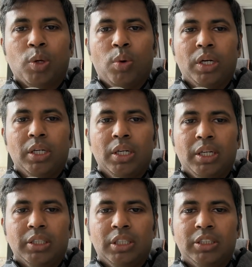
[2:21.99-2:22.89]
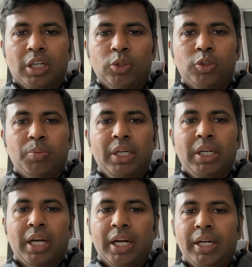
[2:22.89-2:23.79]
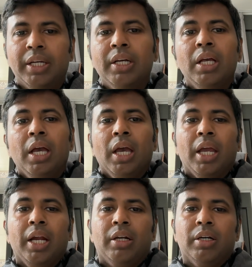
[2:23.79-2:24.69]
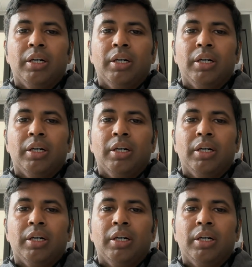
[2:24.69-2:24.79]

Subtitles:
quarterly results announcement, and it